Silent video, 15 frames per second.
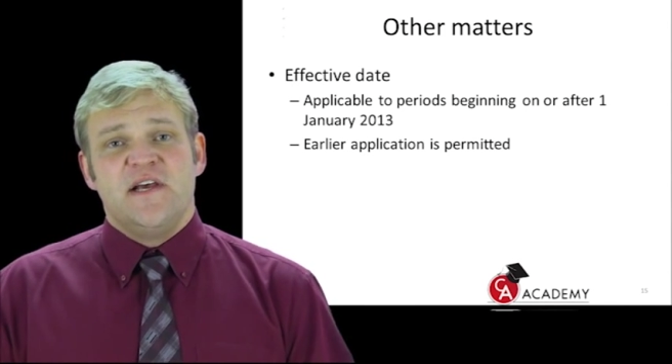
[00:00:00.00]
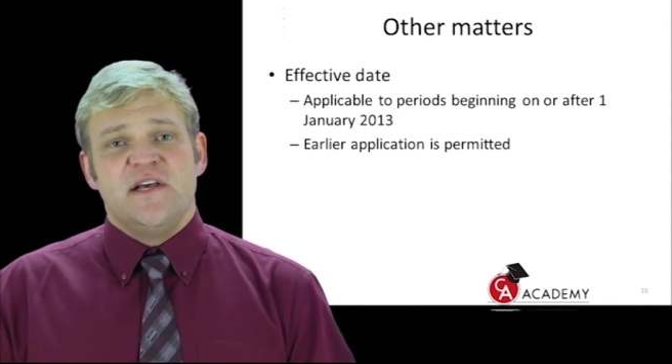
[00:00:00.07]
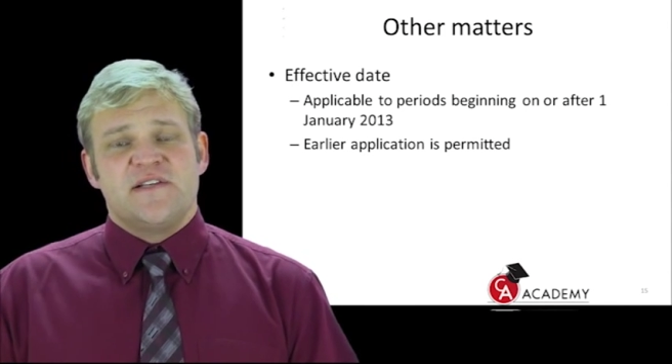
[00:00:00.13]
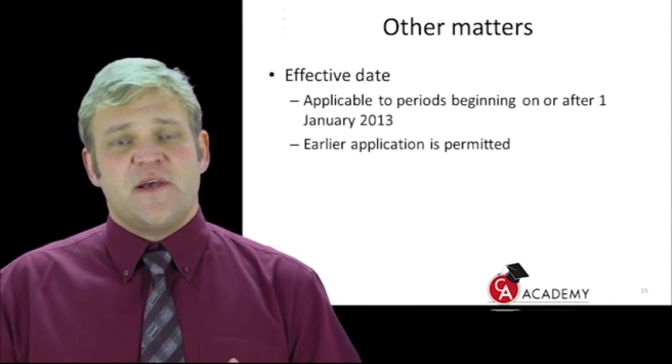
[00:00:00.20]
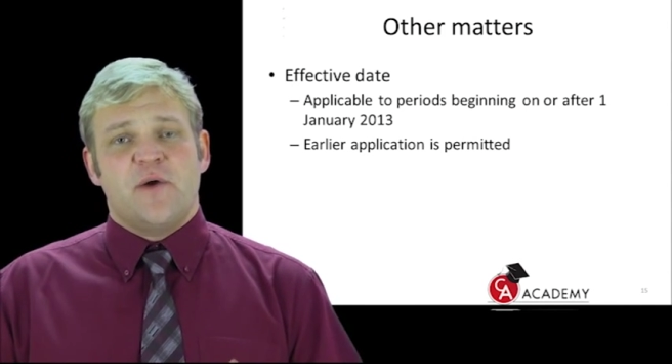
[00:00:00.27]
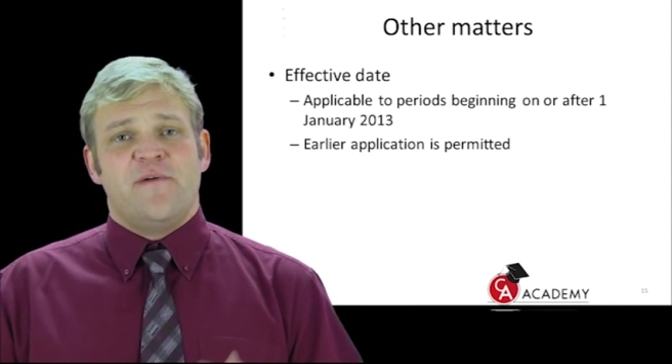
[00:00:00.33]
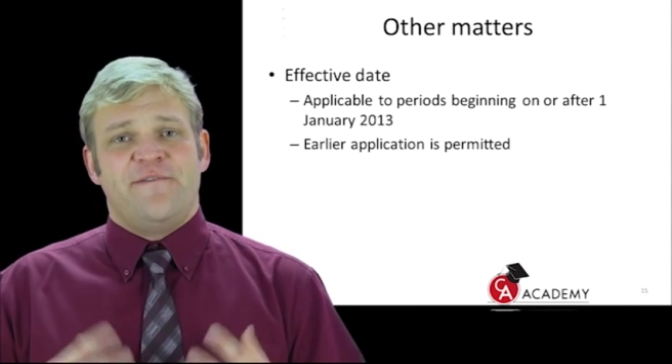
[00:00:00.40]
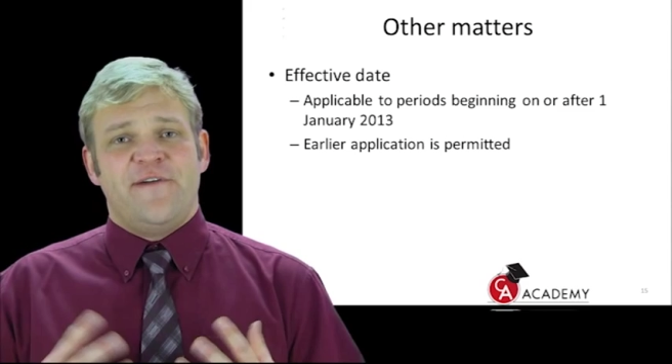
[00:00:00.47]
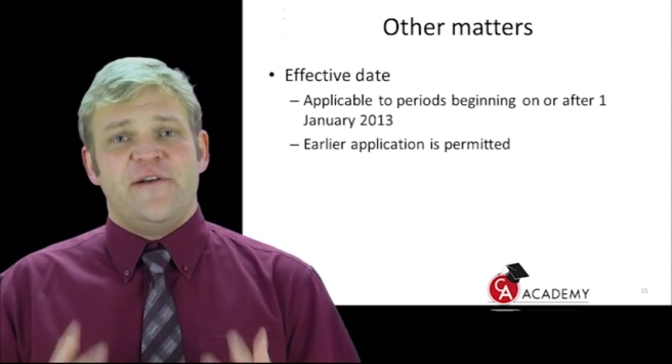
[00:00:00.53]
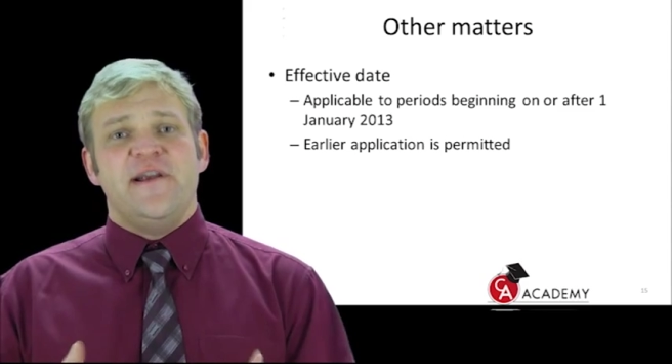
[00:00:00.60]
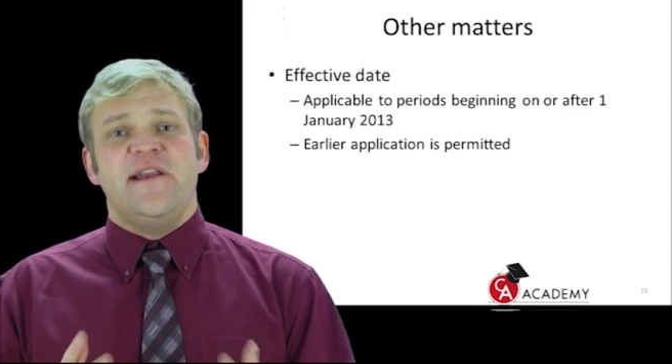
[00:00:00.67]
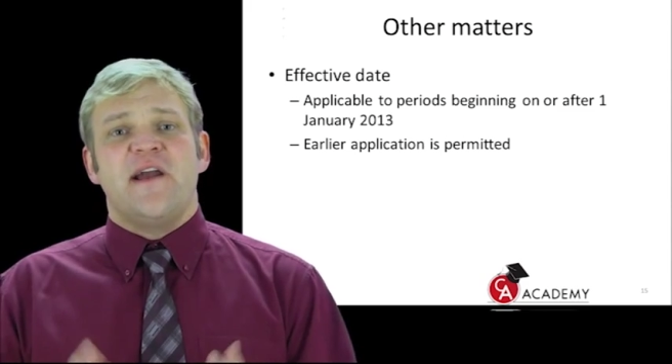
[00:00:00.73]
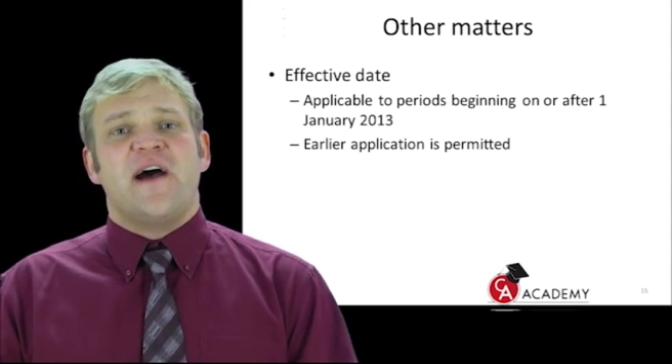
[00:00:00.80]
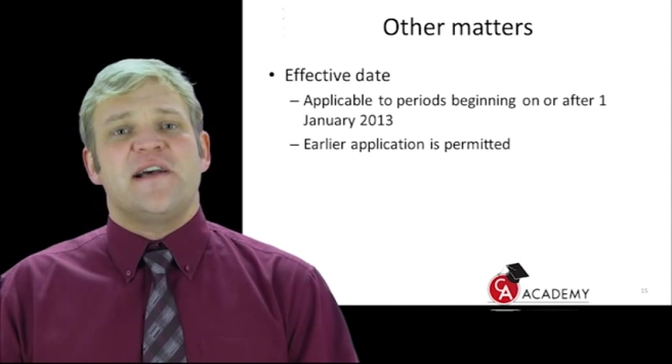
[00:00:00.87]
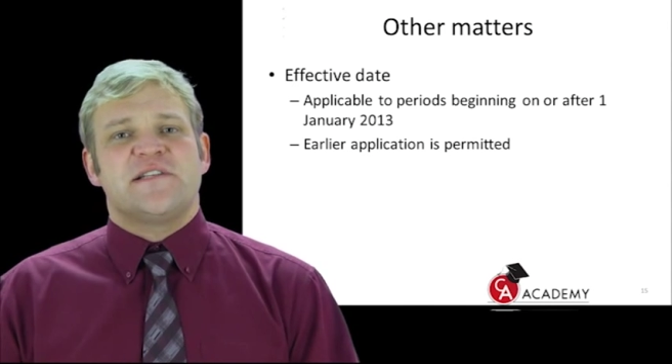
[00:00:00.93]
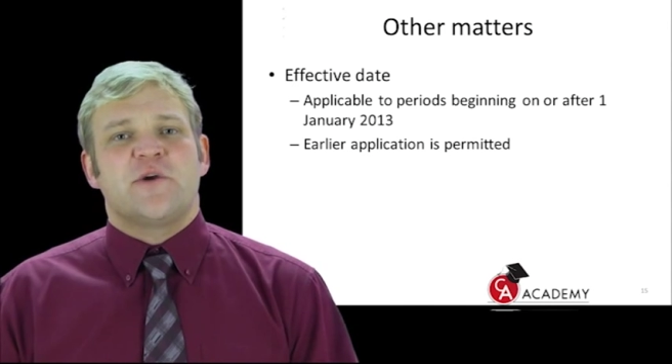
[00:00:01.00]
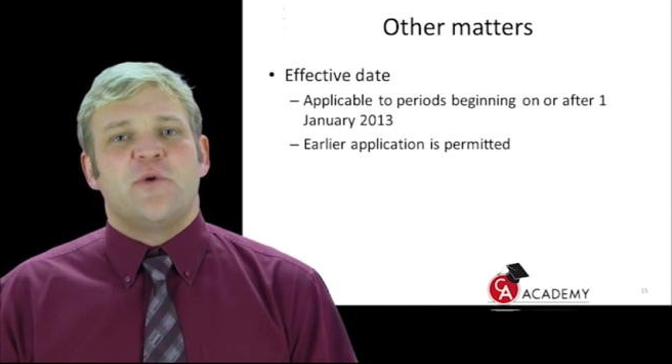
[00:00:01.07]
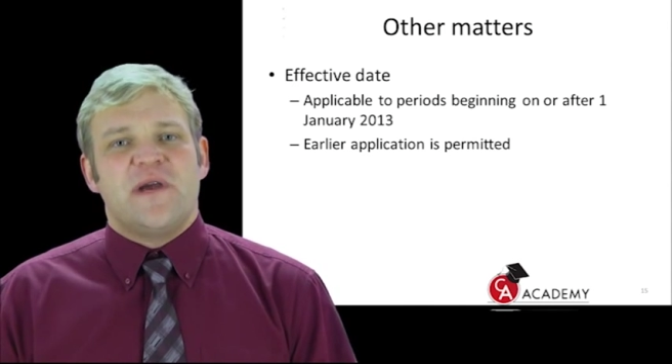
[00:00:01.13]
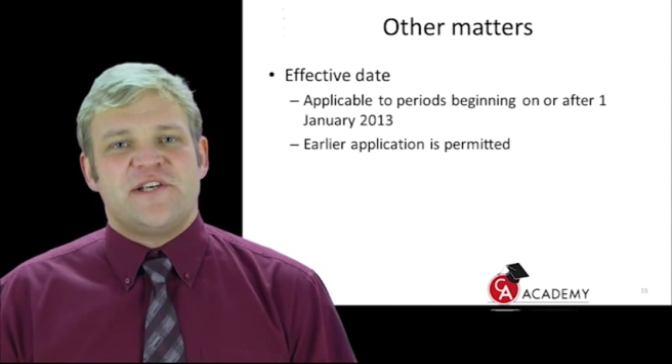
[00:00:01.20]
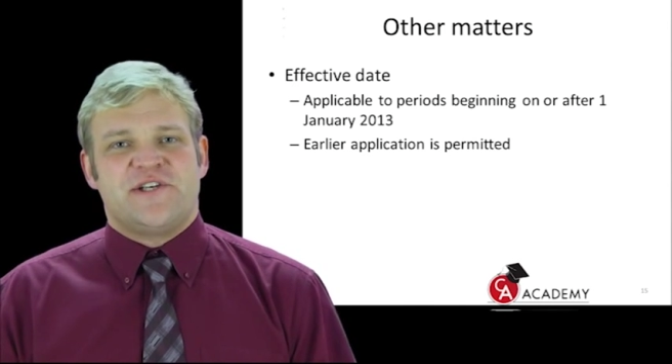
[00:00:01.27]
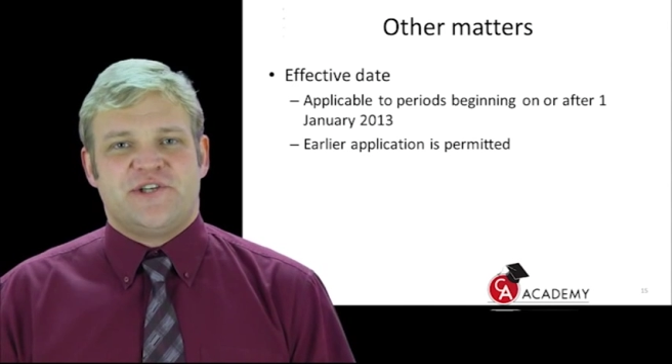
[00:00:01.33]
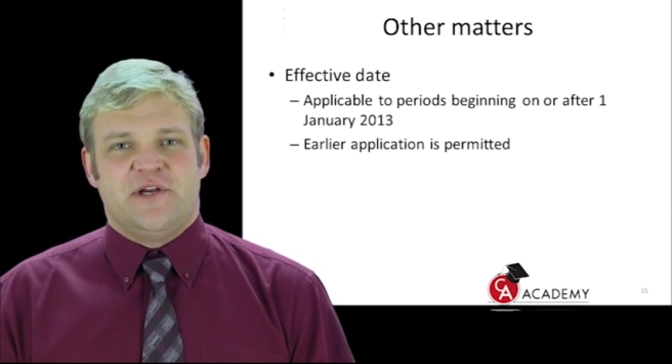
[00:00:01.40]
So a very nice
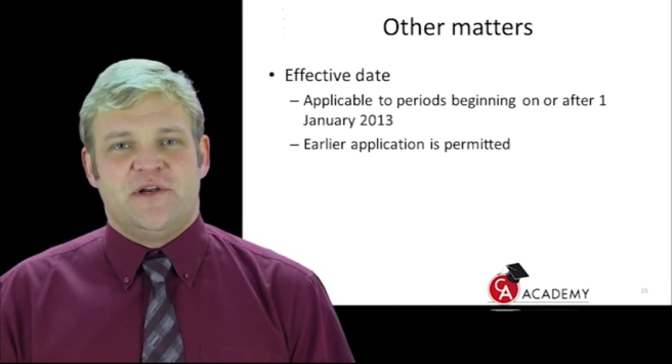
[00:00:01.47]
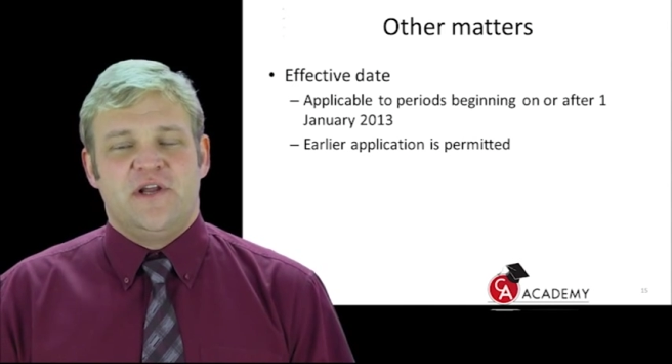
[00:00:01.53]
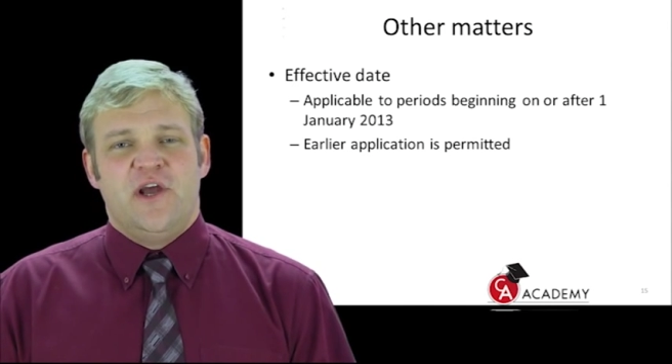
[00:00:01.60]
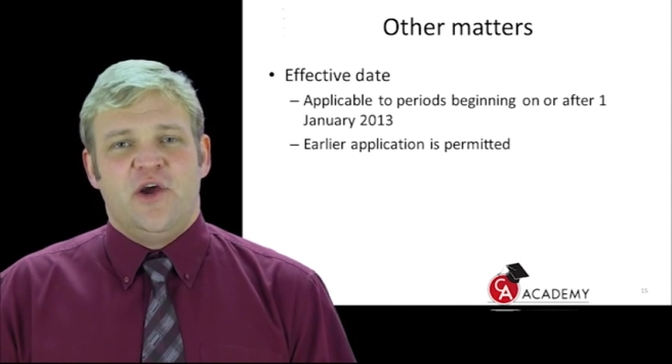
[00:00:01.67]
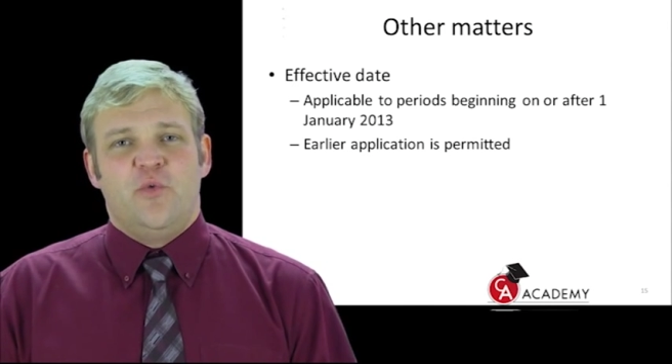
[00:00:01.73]
question